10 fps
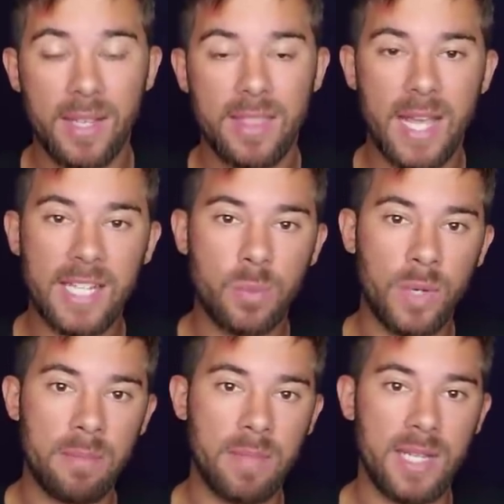That's
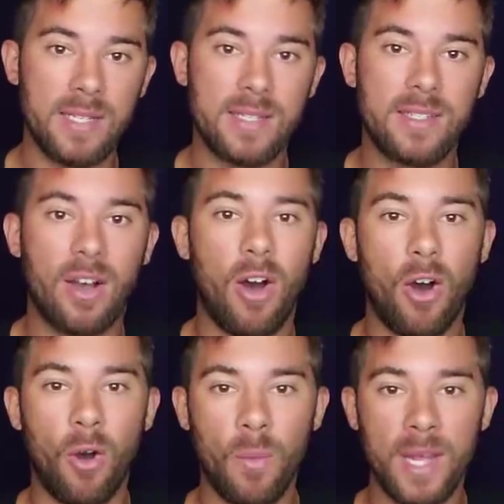what it means to
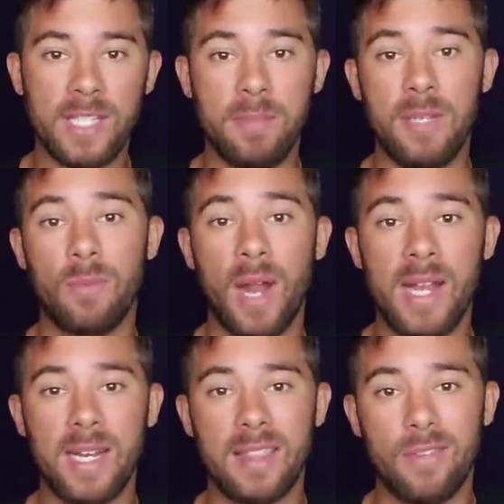always be
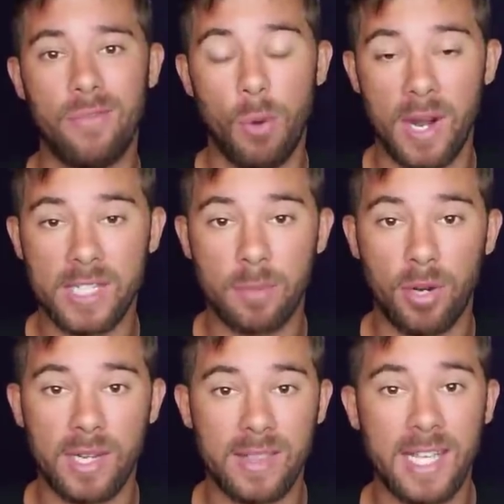right in the Forex
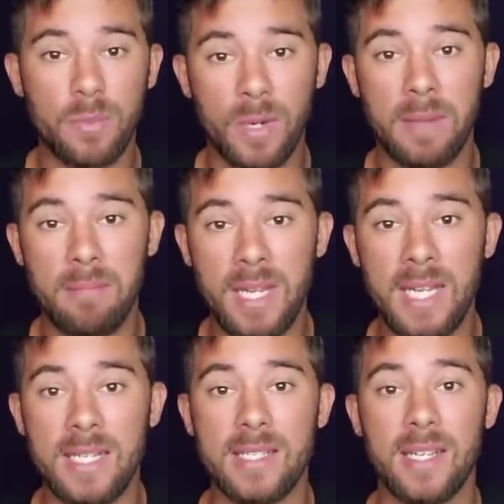market. That's what it
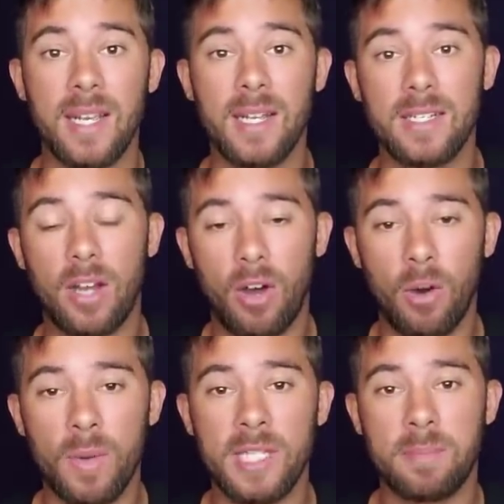means to
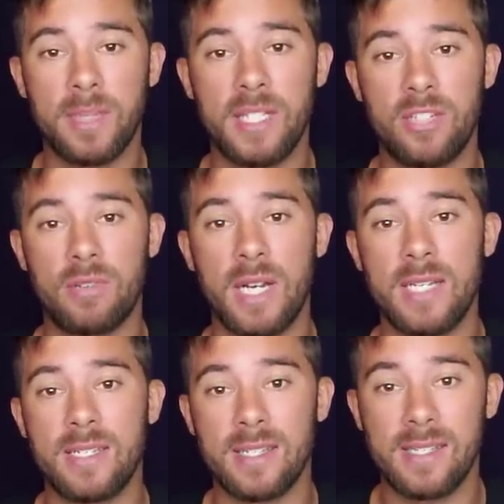always place
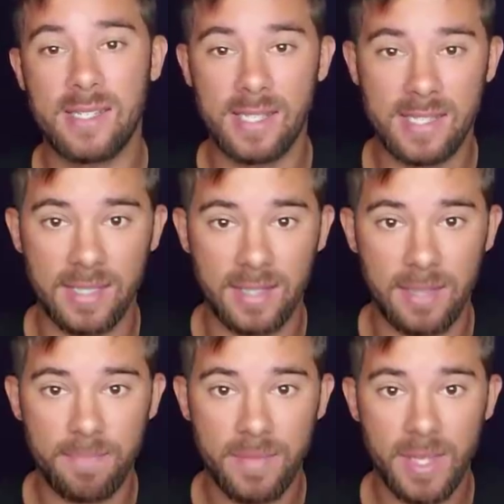trades consistently.
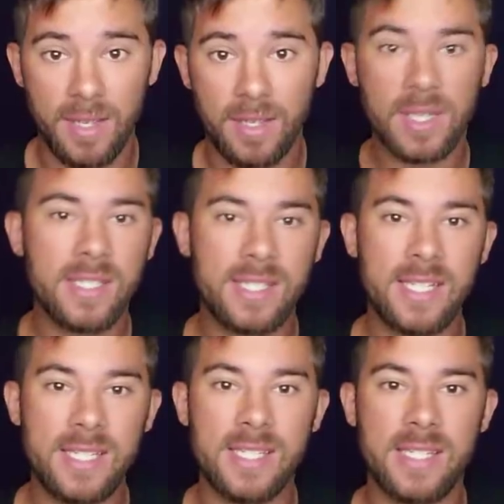
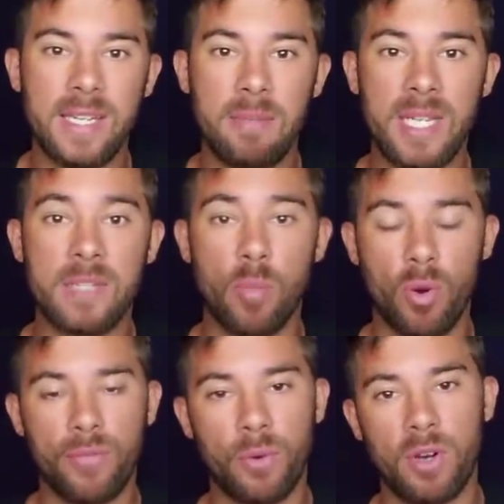Consistency means
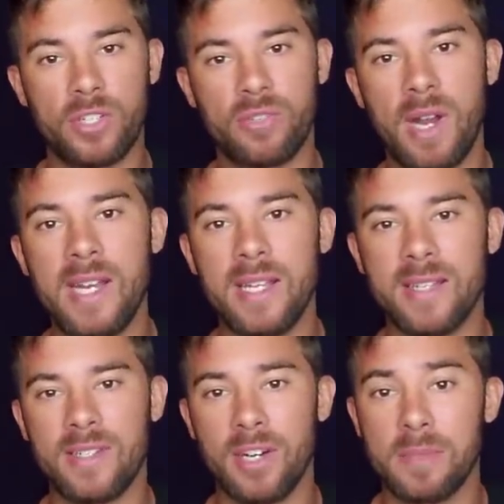more for our trading
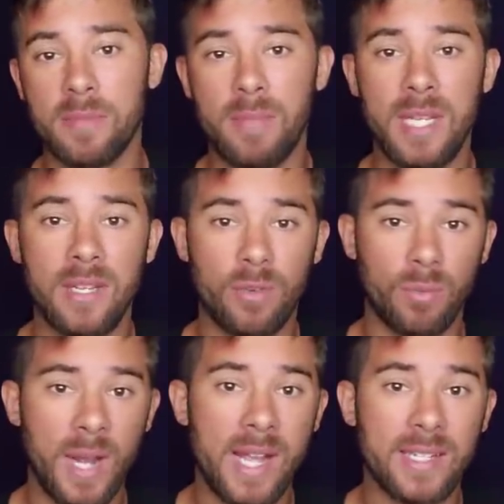in terms of being
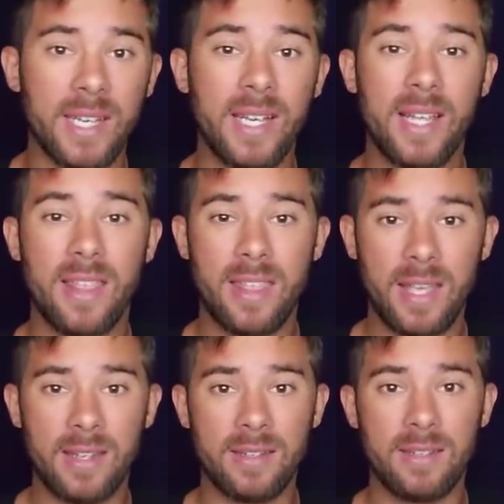correct
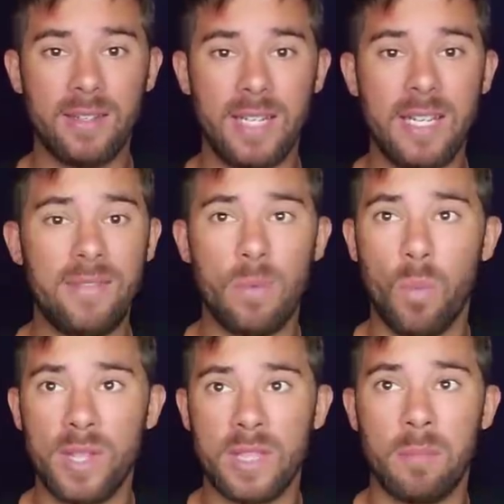than even
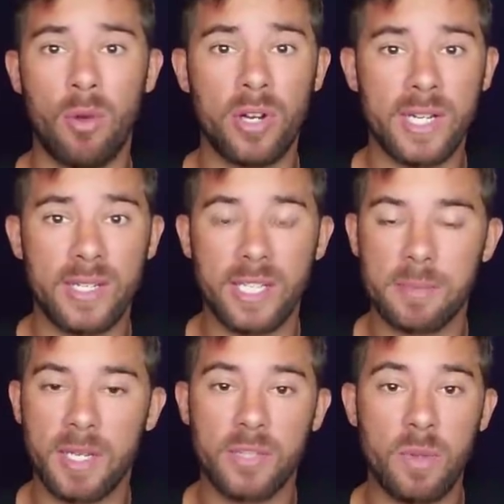what the market does,
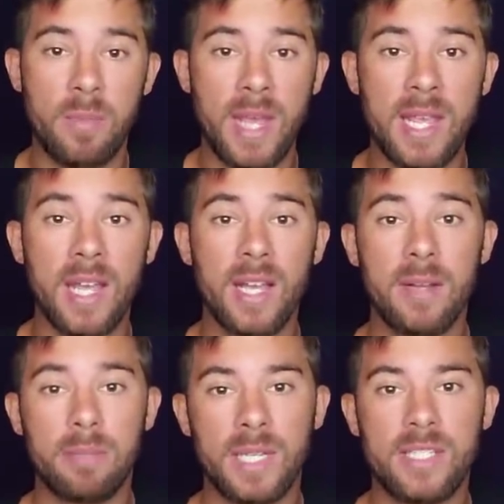because we may
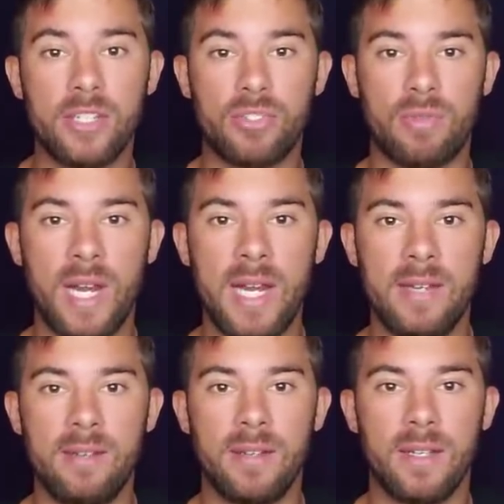place a
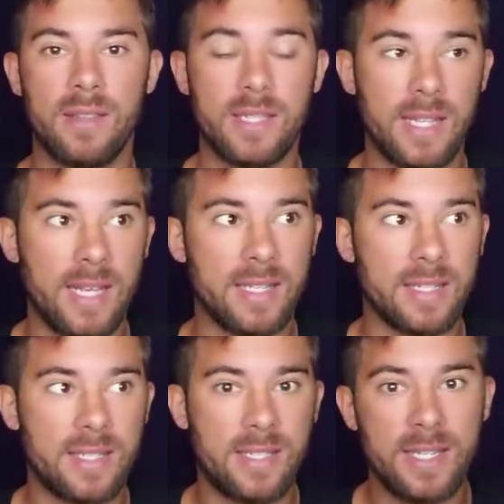trade that's
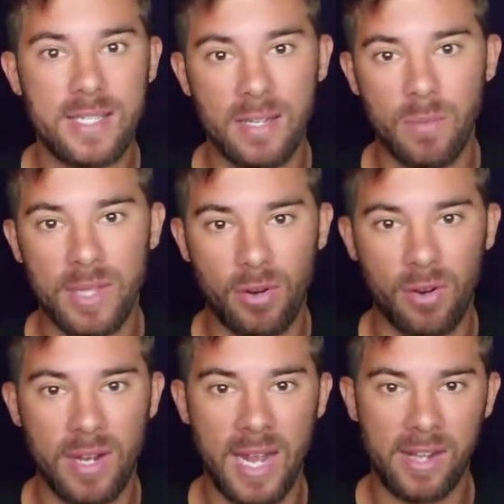inconsistent with
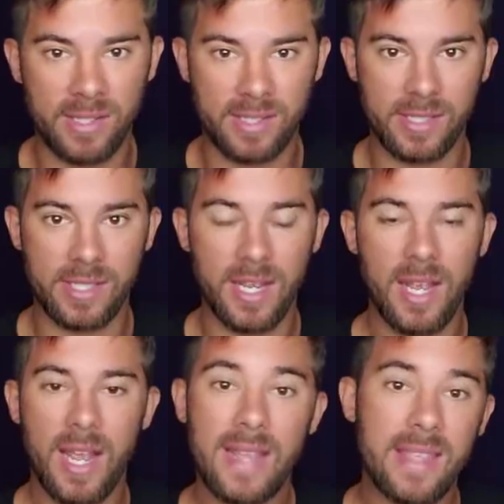our analysis,
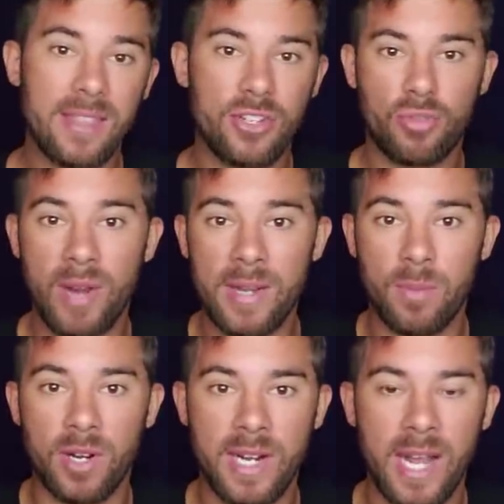and then the trade
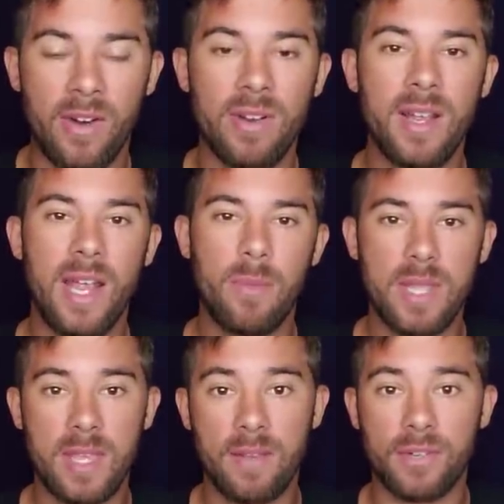work out and we
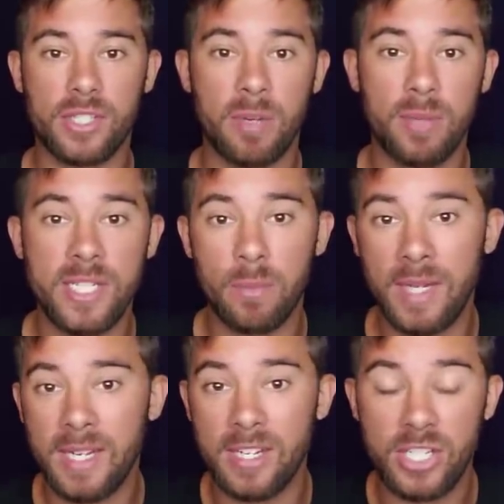think for some reason we
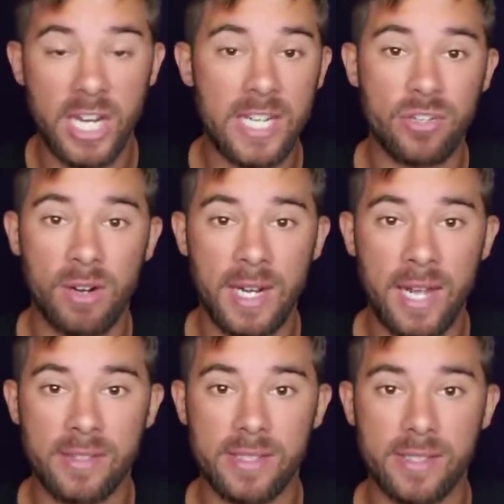need to change our
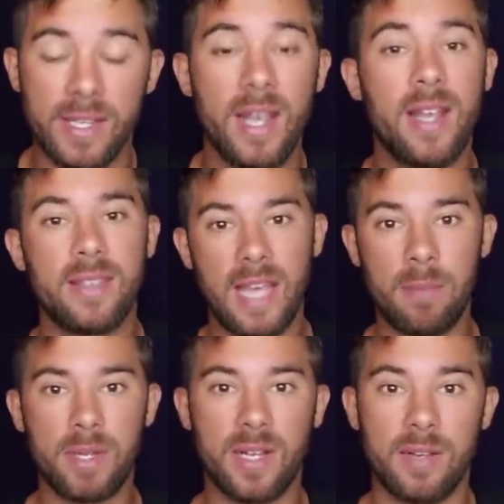analysis.
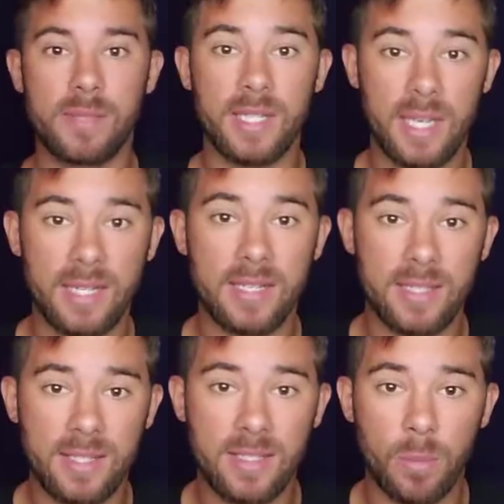that becomes an
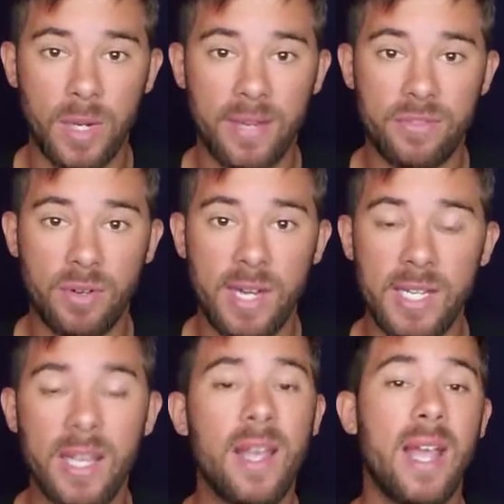inconsistent way of
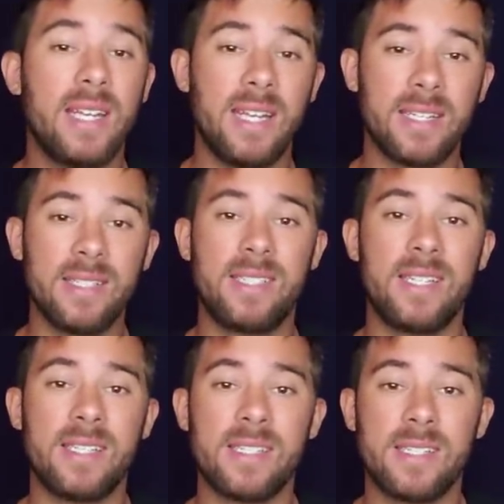trading. And
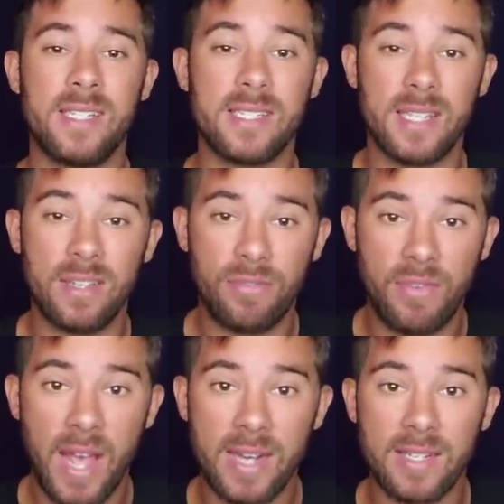inconsistency is, in
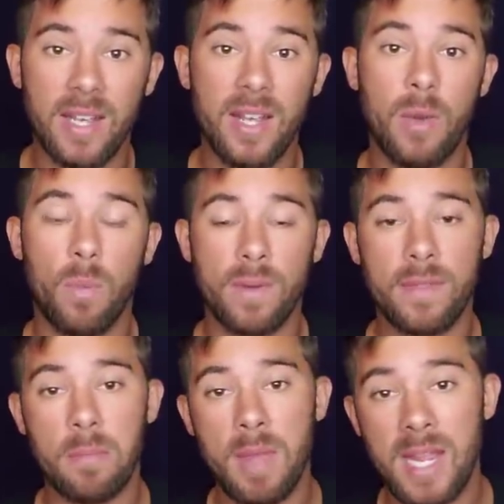fact, one of
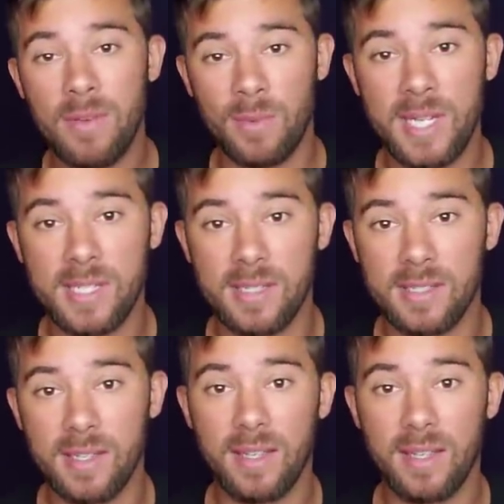the main reasons